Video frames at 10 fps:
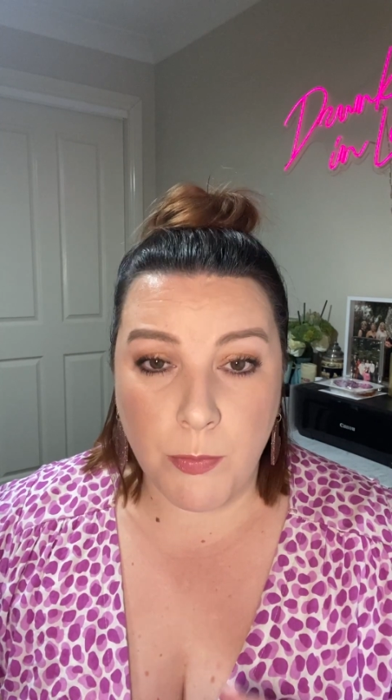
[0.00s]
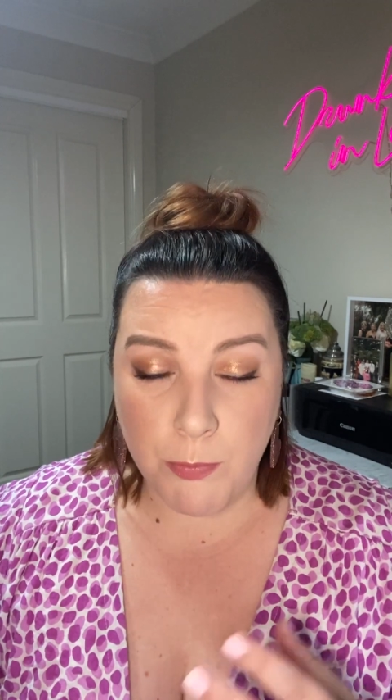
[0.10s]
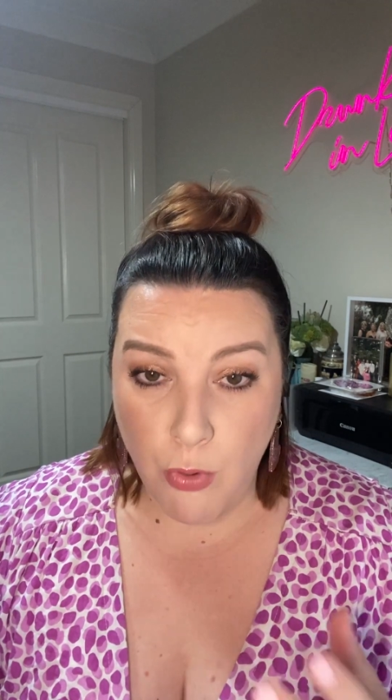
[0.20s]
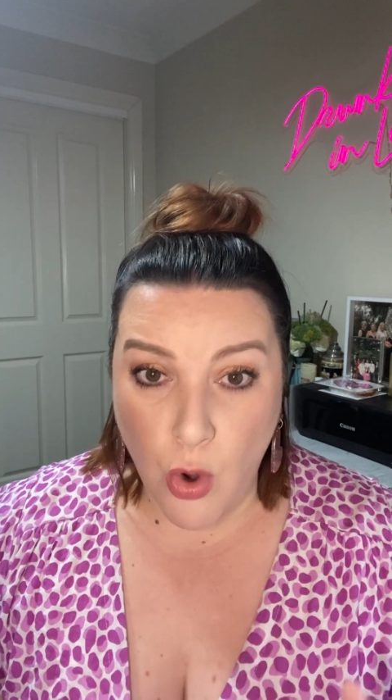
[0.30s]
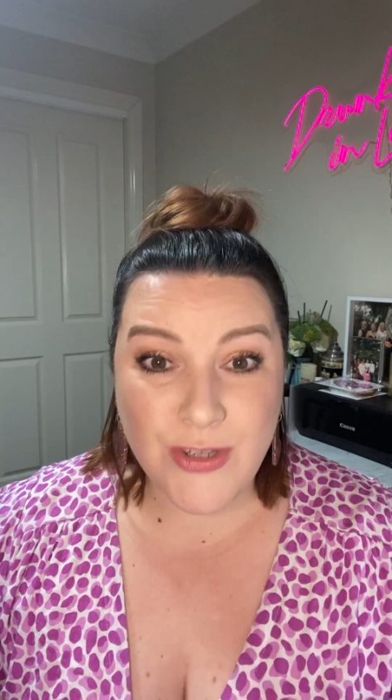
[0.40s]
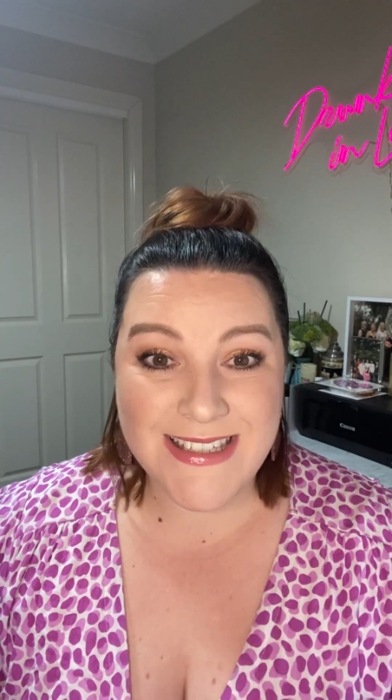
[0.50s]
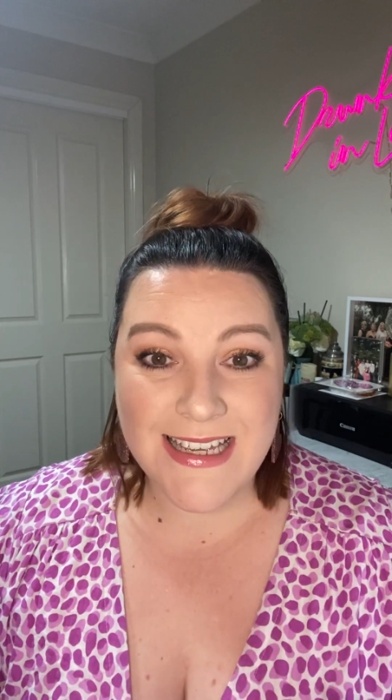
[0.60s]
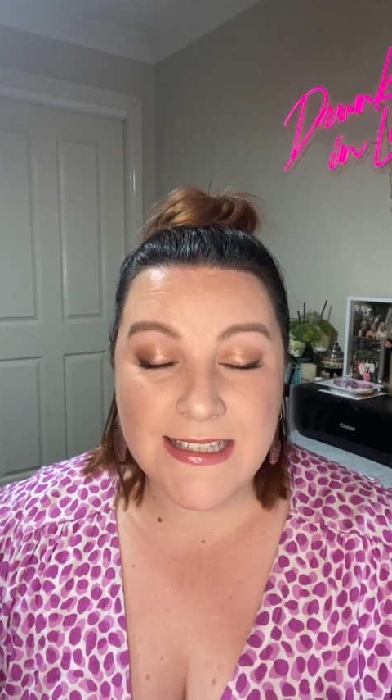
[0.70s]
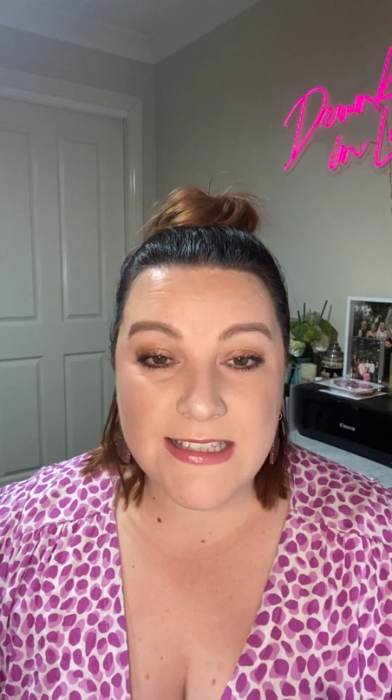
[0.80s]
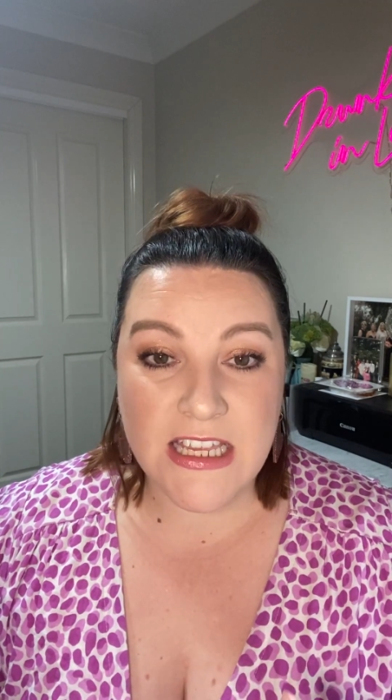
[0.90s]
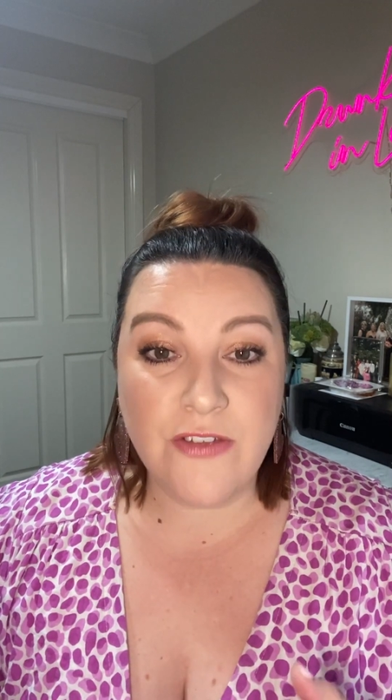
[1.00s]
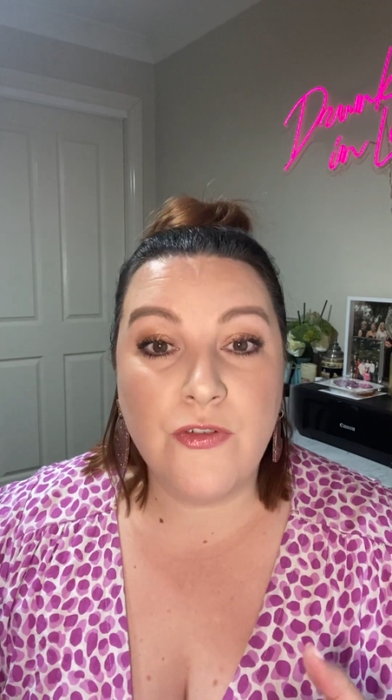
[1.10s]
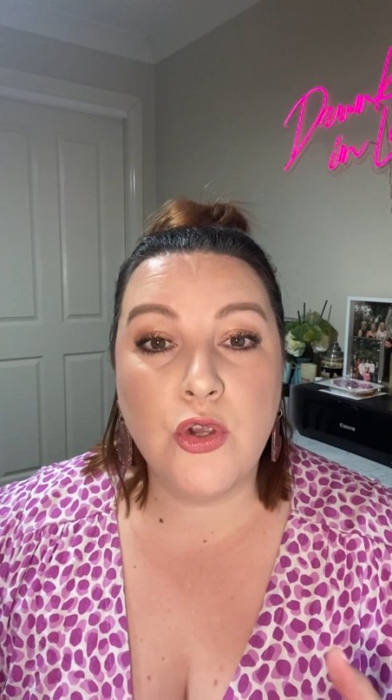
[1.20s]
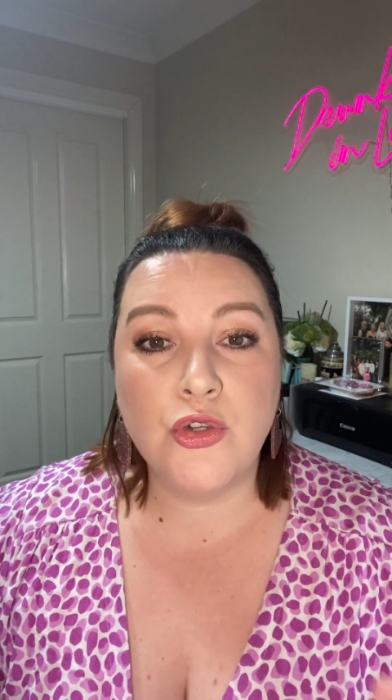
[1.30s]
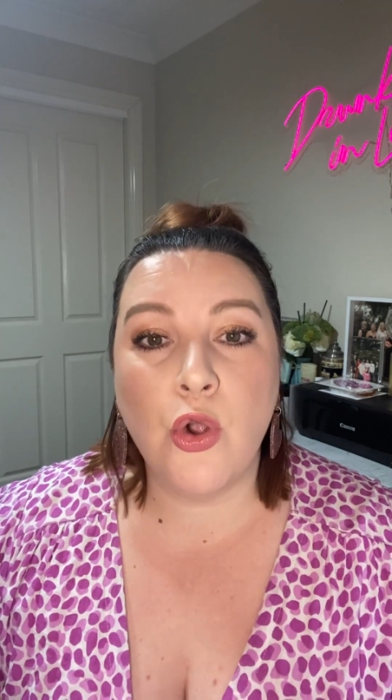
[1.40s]
process if
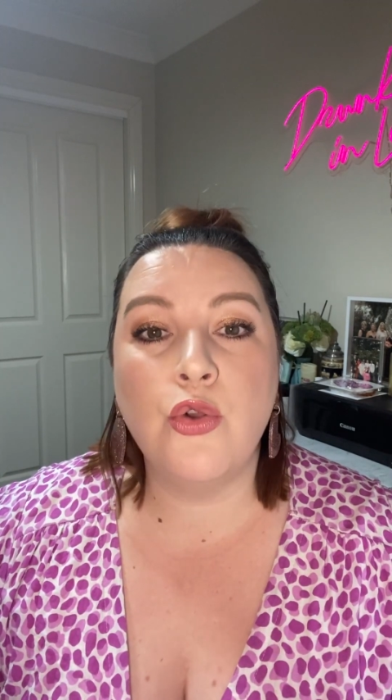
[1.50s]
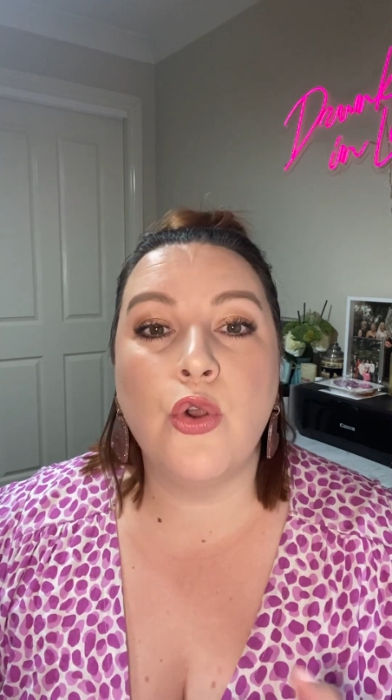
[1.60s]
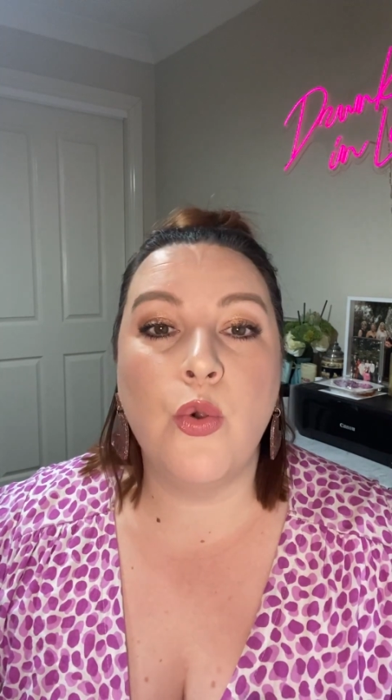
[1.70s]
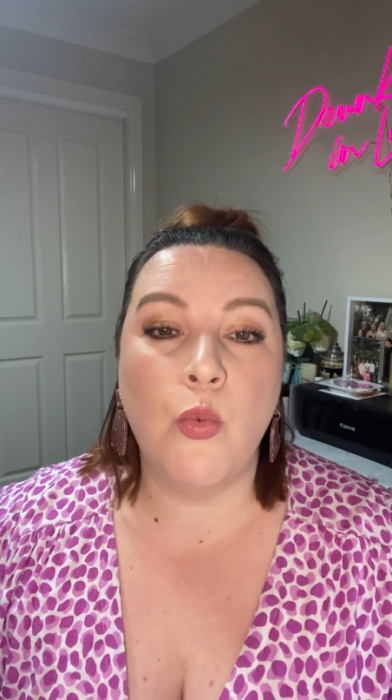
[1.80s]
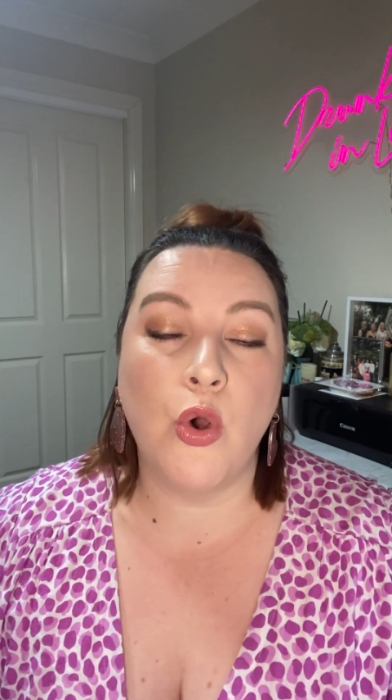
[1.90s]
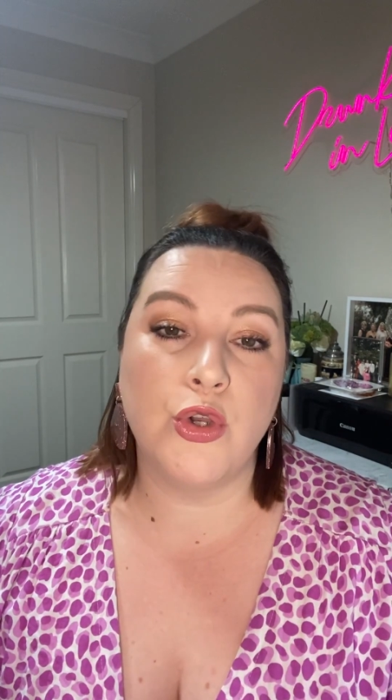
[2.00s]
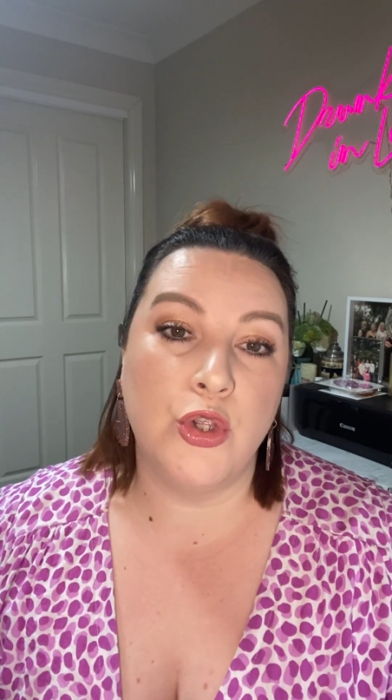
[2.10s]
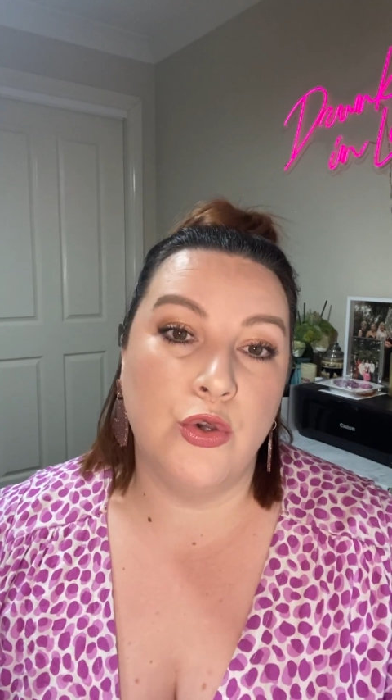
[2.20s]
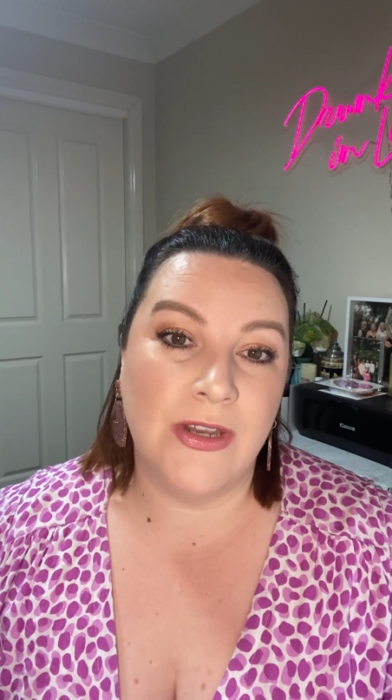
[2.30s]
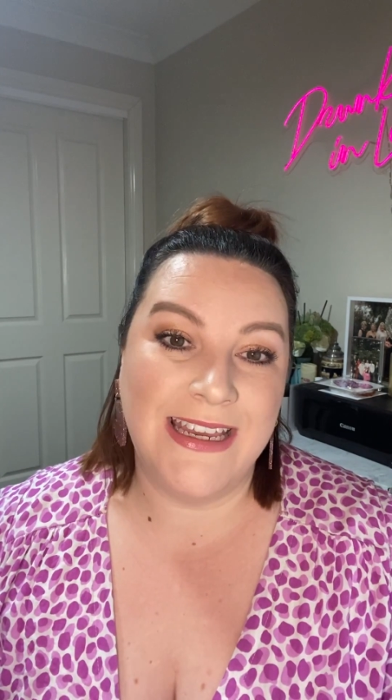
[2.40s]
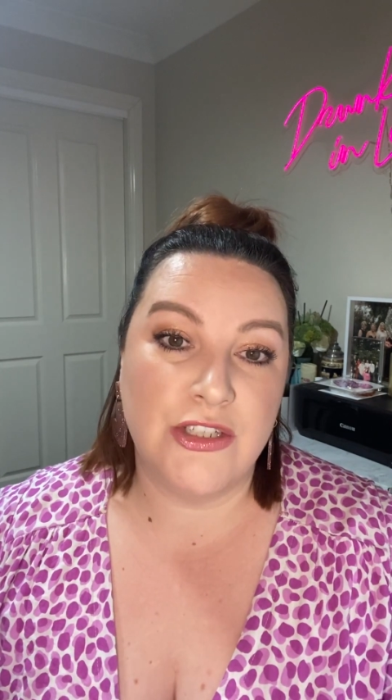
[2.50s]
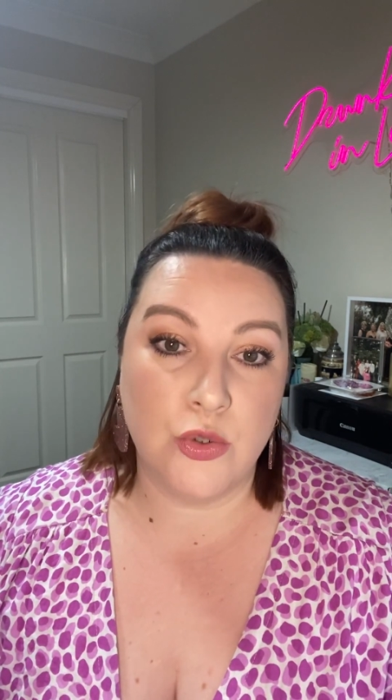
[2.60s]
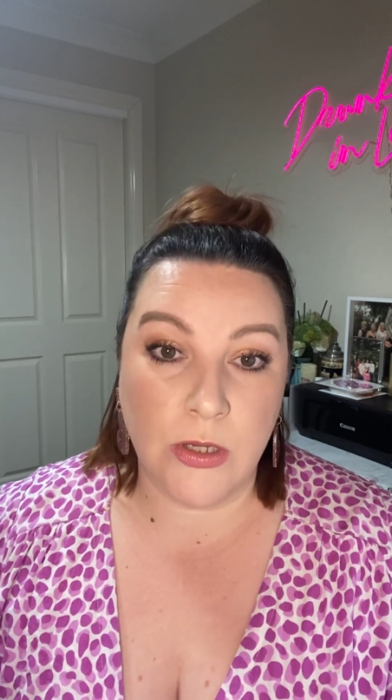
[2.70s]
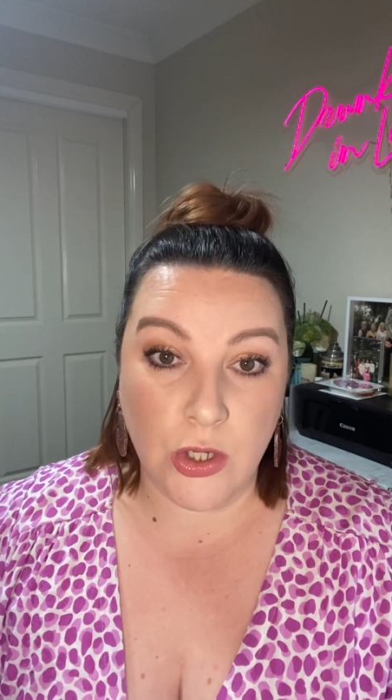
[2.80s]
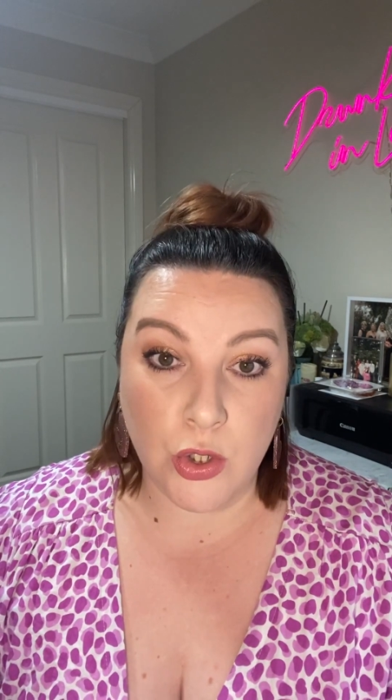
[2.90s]
you don't know what you need
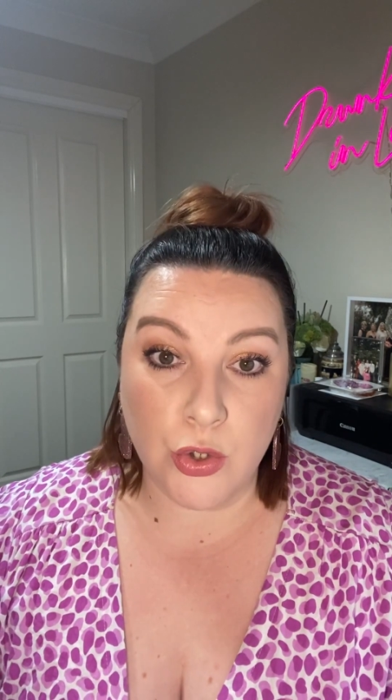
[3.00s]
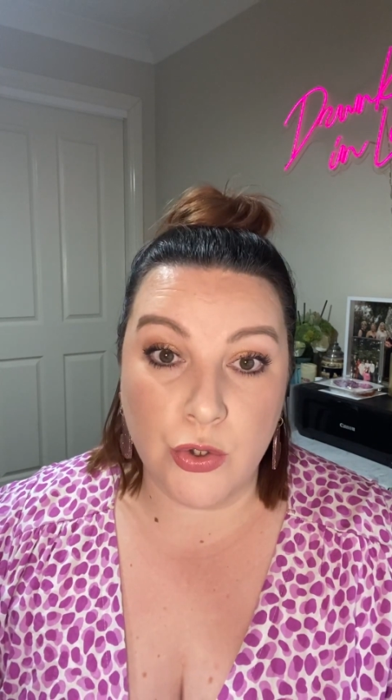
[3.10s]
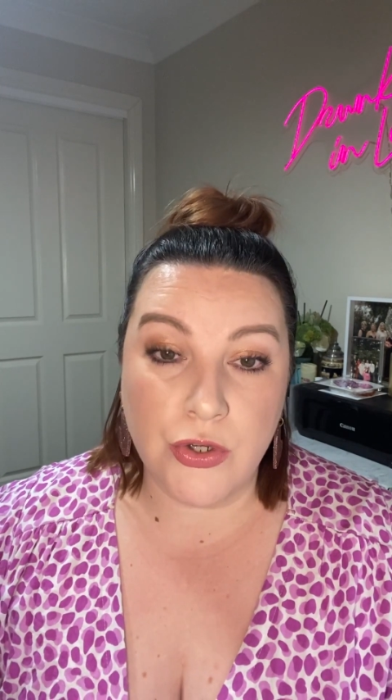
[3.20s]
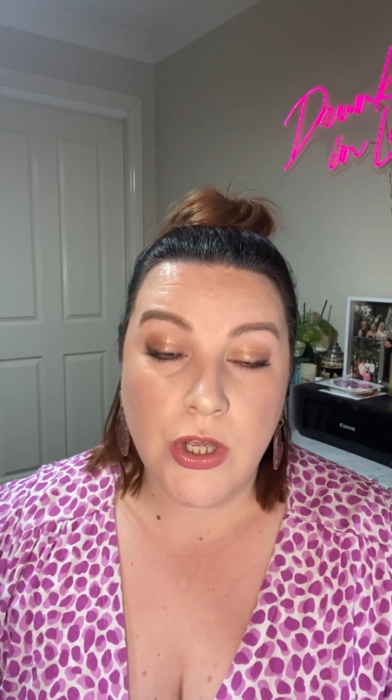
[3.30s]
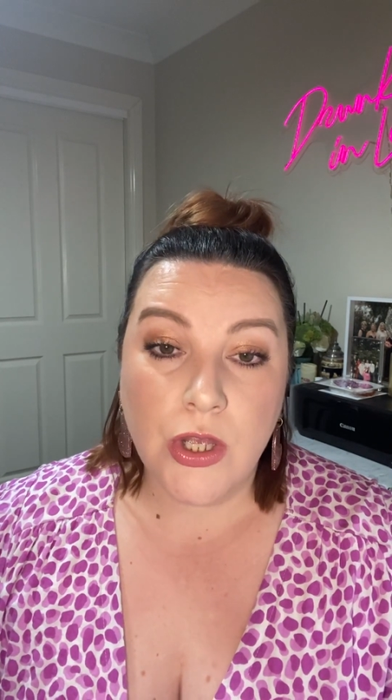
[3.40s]
to include.